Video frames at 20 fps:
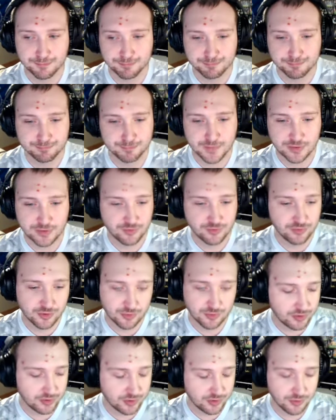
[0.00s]
He's
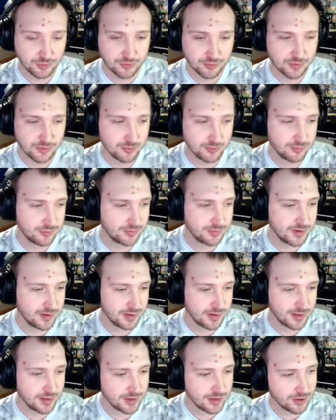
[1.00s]
just huge, and
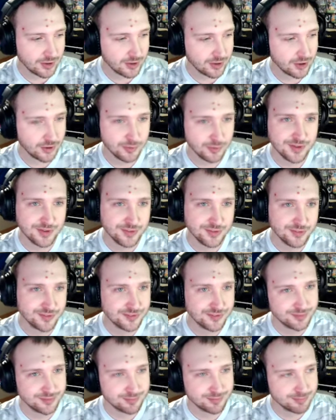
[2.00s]

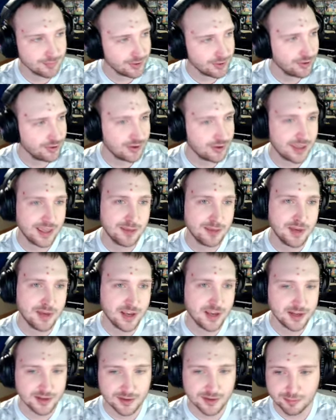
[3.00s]
Irwin's an okay
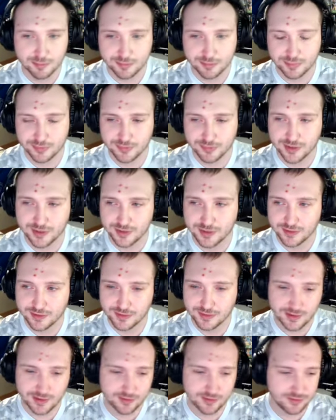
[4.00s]
backup. He
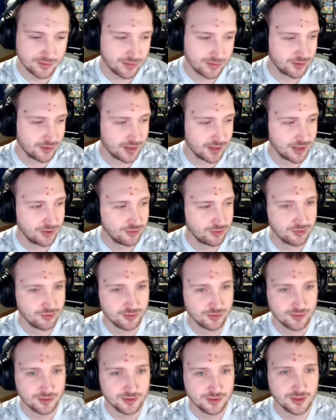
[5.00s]
has the
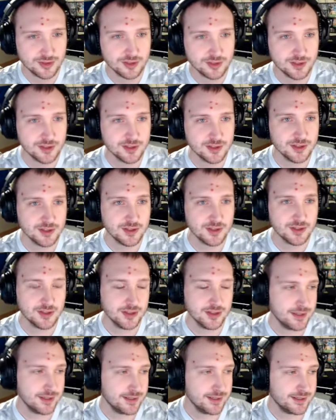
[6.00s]
occasional
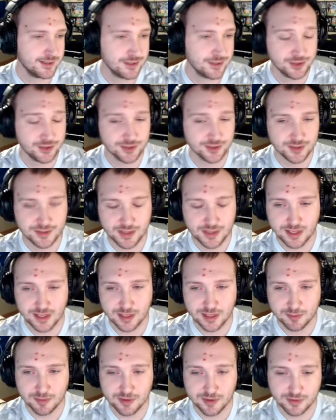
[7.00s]
good
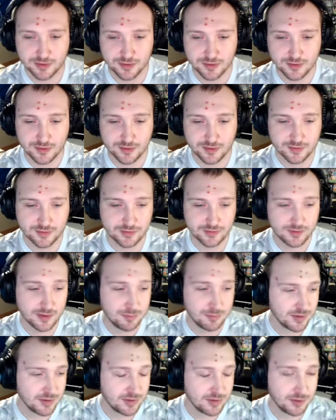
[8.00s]
game, and
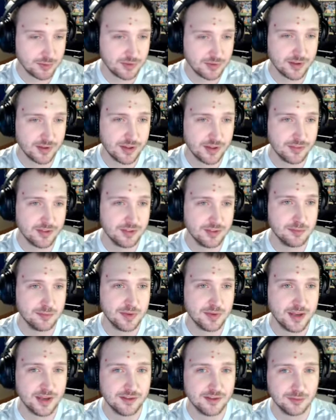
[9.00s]
typically we saw that in the
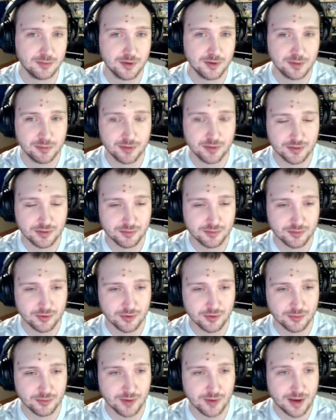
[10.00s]
past when he played
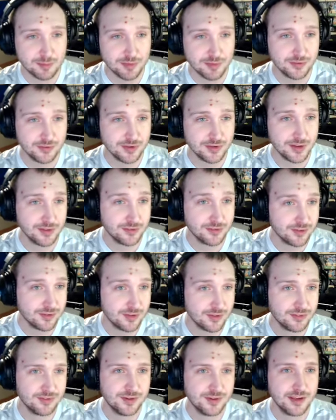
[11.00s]
for Rapids against
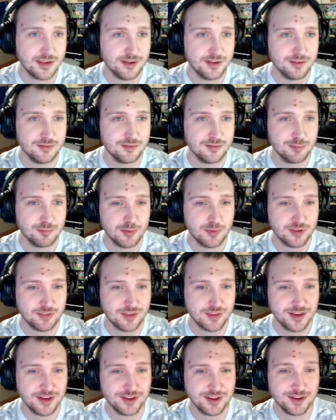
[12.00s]
us, he'd be
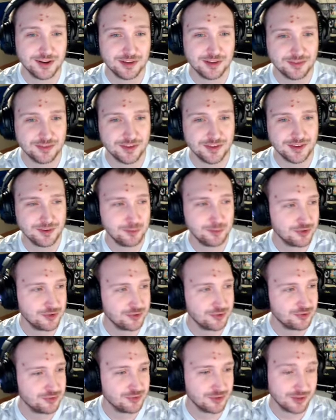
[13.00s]
standing on his head,
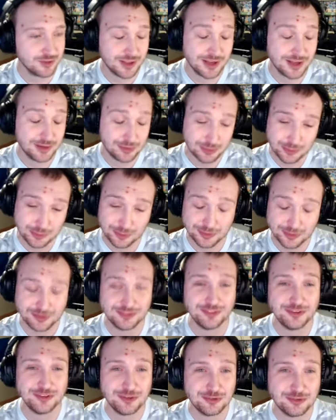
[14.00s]
which a lot of
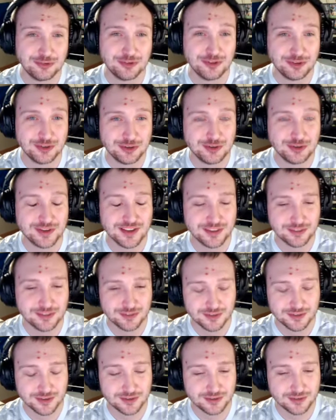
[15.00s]
goalies usually do
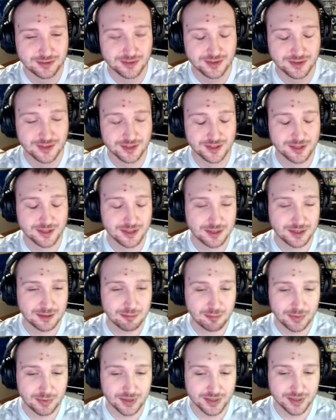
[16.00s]
against us.
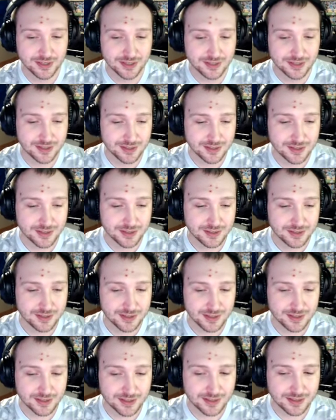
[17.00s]
But
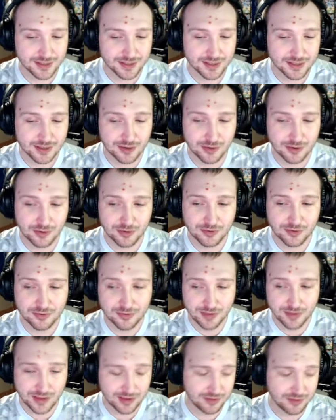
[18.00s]

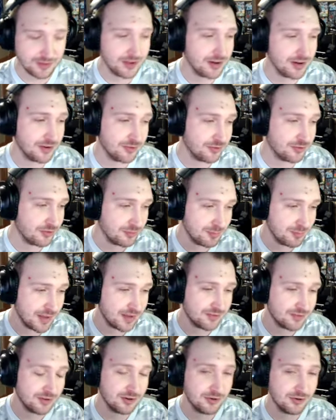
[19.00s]
St. Clair just
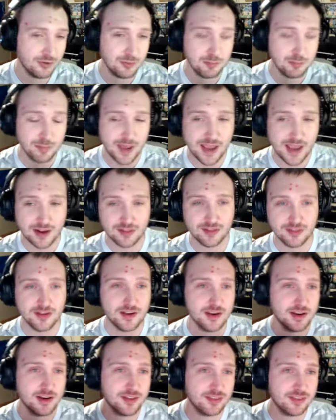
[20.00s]
makes our whole back
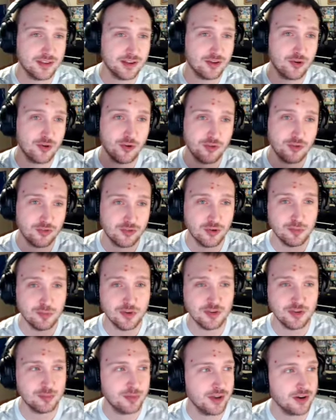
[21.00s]
line, I think, so
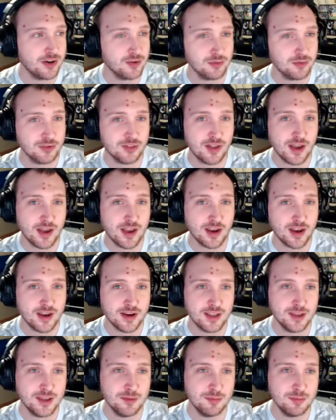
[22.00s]
much better, relying on
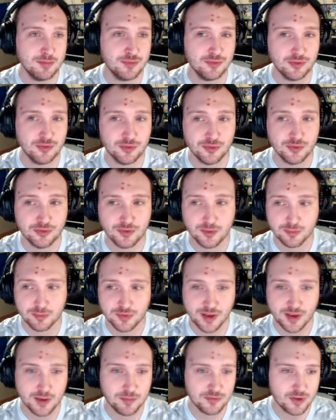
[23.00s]
him to
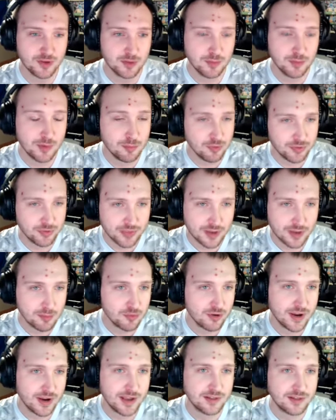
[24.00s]
sometimes come up with that
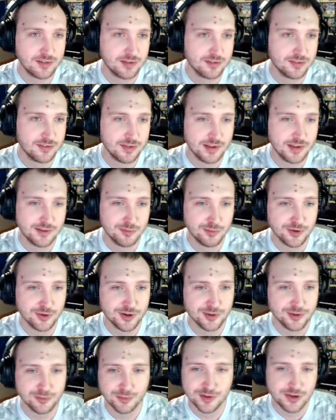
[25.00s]
miraculous save
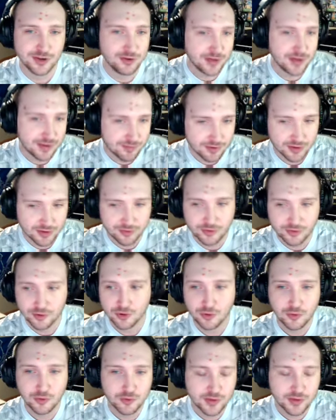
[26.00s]
where we don't have another
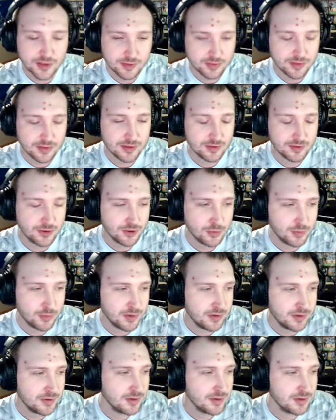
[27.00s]
goalie. I think Irwin